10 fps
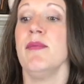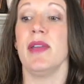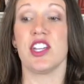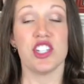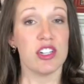
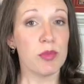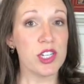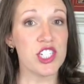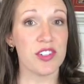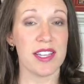Make sure you're
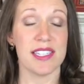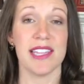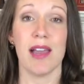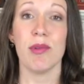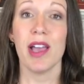moisturizing.
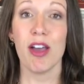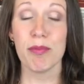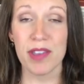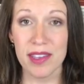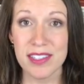That will
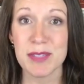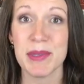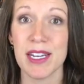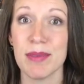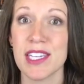help
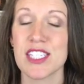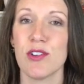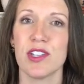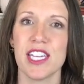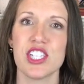speed up the
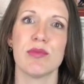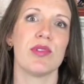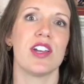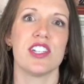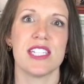exfoliation
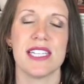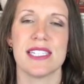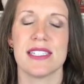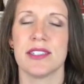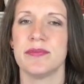
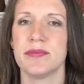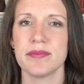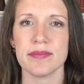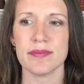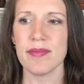process
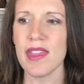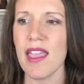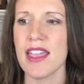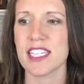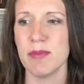
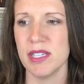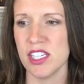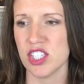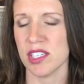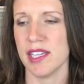
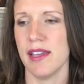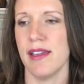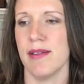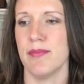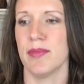exponentially.
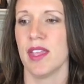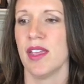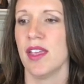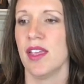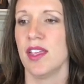
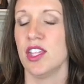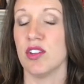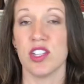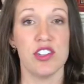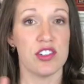You
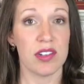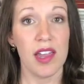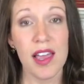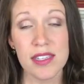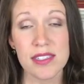can use your
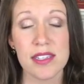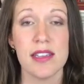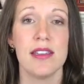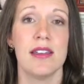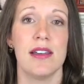gloss.
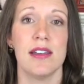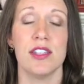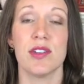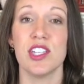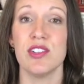
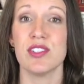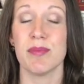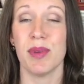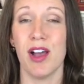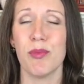You can use a
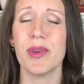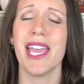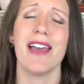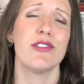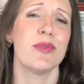balm. We
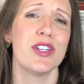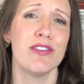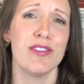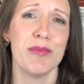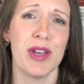have a
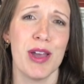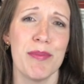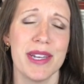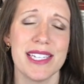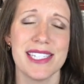wonderful balm,
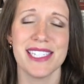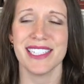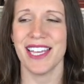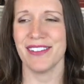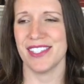but it's
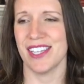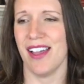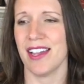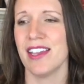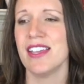still out of
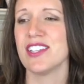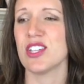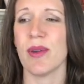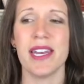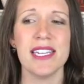stock.
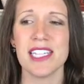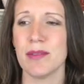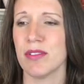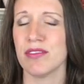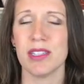So any
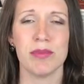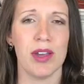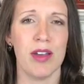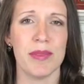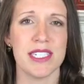type of lip
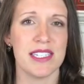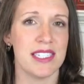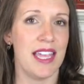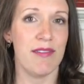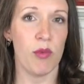balm that
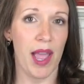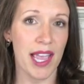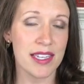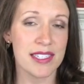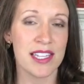doesn't have
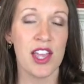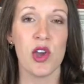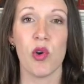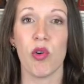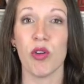wax,
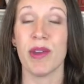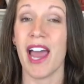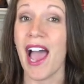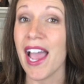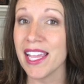or what
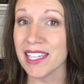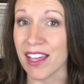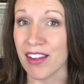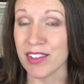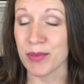I
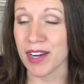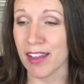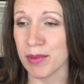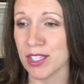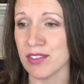love and what
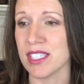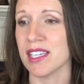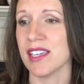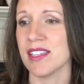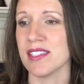I've been
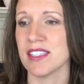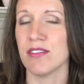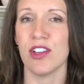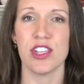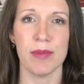using is the
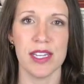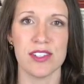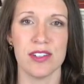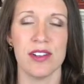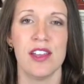
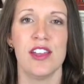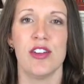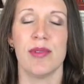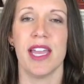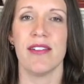volumizer.
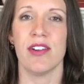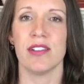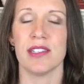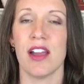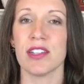We have
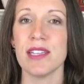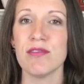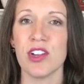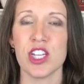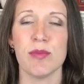our
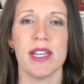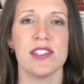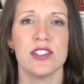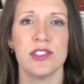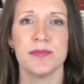lip
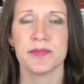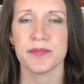volumizer.